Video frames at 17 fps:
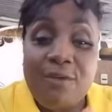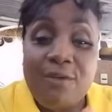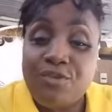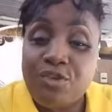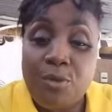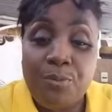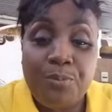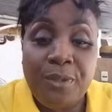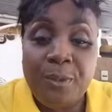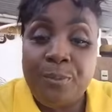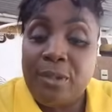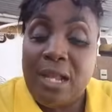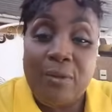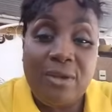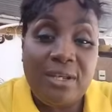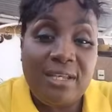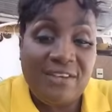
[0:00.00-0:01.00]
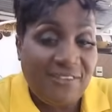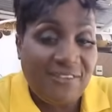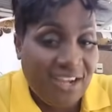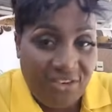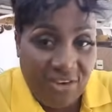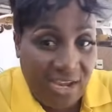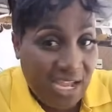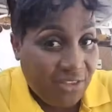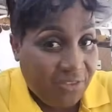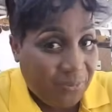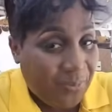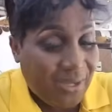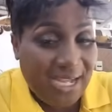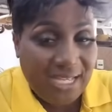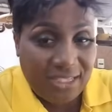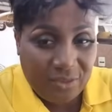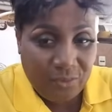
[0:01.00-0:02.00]
have some people I will never cross
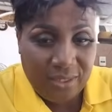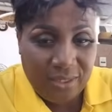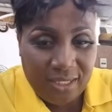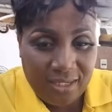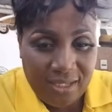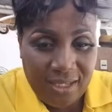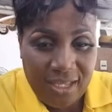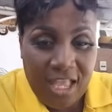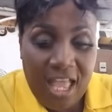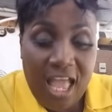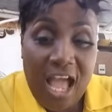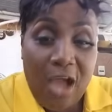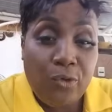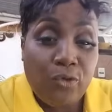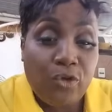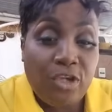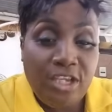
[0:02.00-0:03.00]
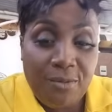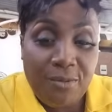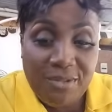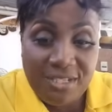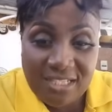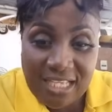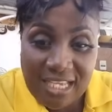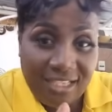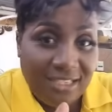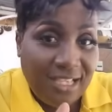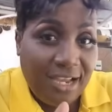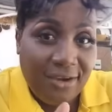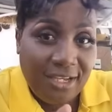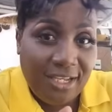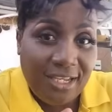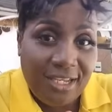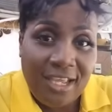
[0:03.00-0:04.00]
paths with. I don't hear me say it
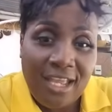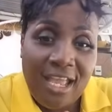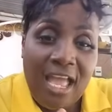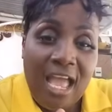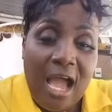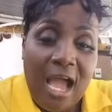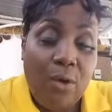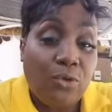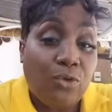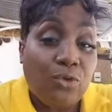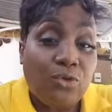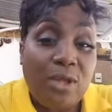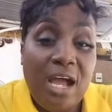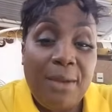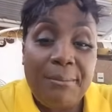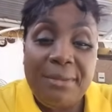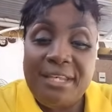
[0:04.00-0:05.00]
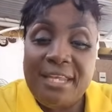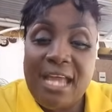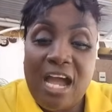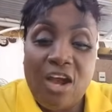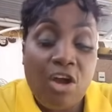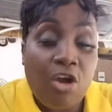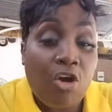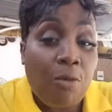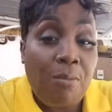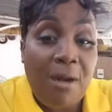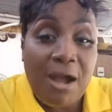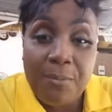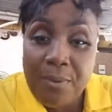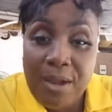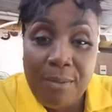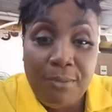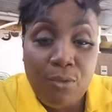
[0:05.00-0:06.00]
already. I'm not going to go
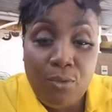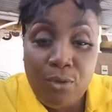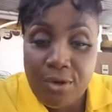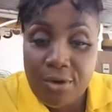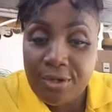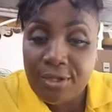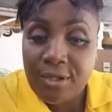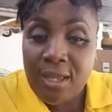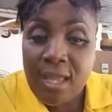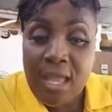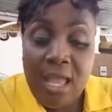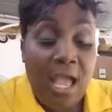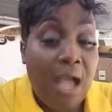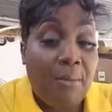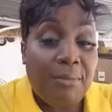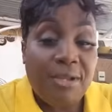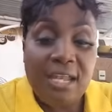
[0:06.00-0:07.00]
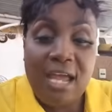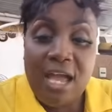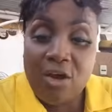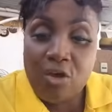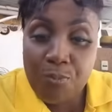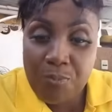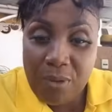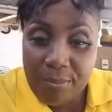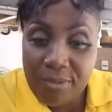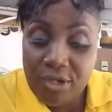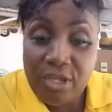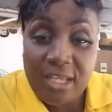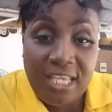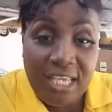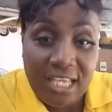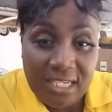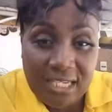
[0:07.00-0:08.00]
back for my word. I'm not going to
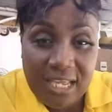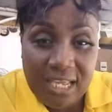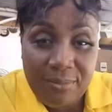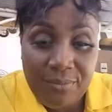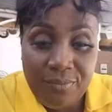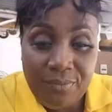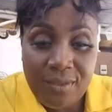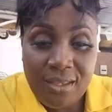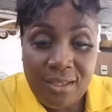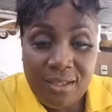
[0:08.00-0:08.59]
hate them.